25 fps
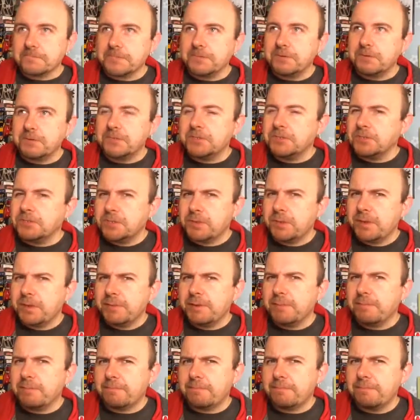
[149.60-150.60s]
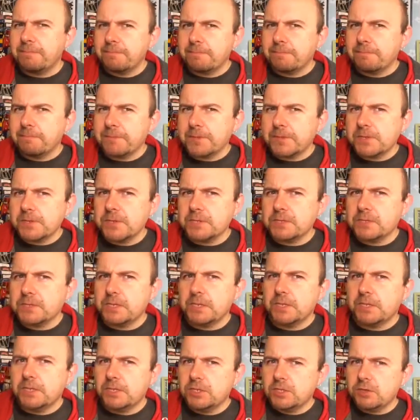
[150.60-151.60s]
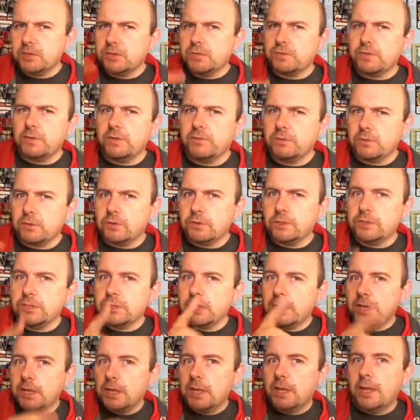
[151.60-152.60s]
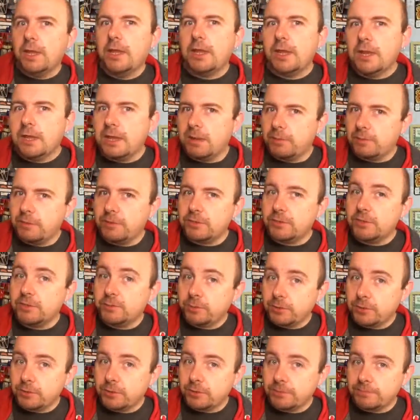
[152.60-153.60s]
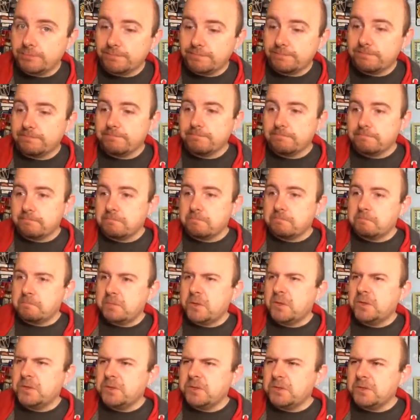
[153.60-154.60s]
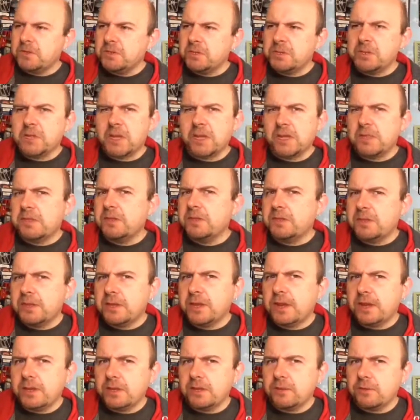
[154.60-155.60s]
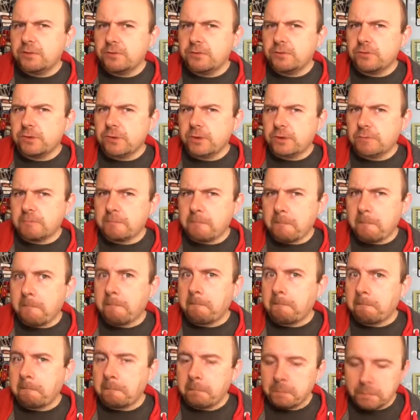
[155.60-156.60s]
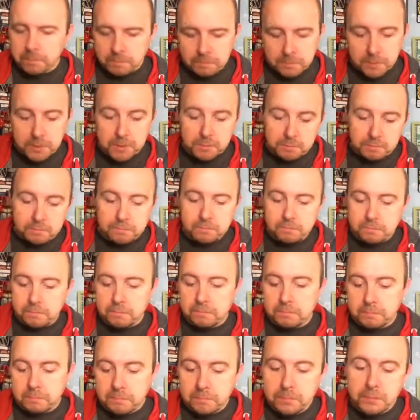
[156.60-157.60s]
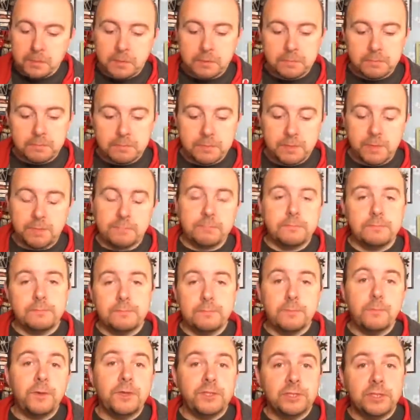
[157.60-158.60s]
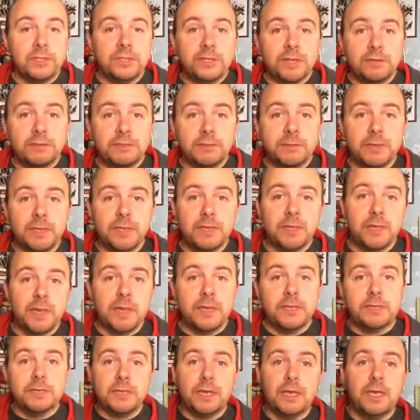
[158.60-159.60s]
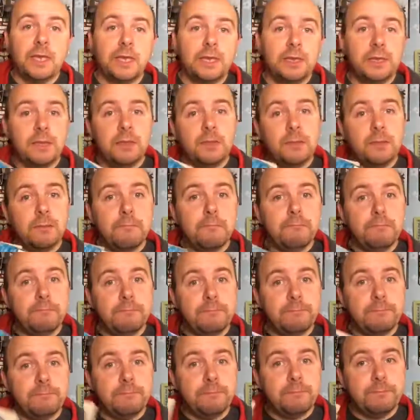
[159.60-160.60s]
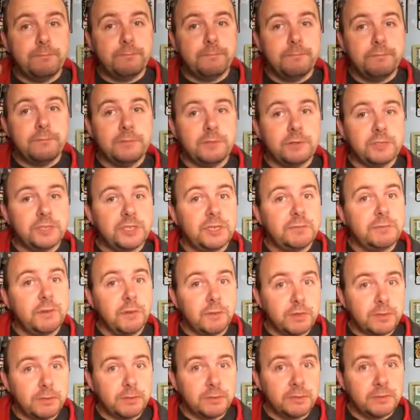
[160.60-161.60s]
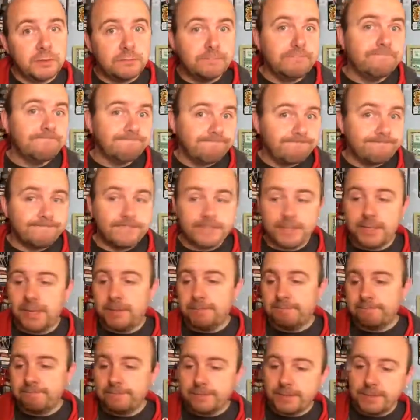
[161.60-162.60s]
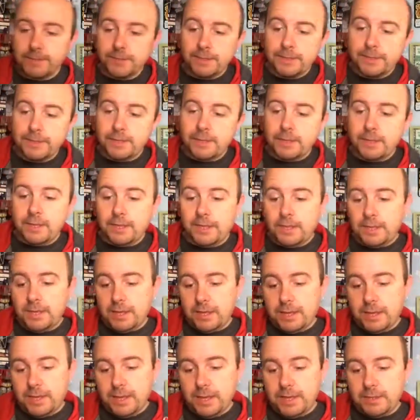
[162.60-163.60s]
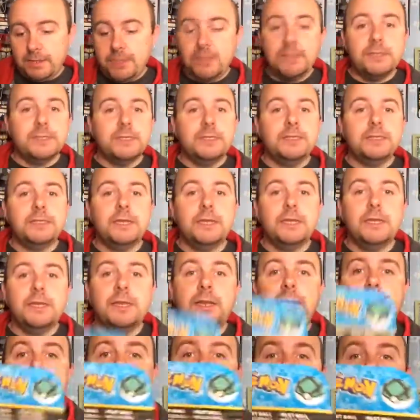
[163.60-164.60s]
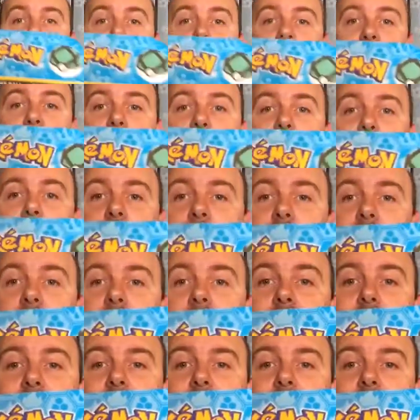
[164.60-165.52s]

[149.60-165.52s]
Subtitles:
I wasn't sure what he meant. Because in this country, of course, netball's a sport. Not usually the kind of thing you get in a Loot Crate. But, yeah. What it turned out to be is a plushy Pokeball. Yep. And this is the netball.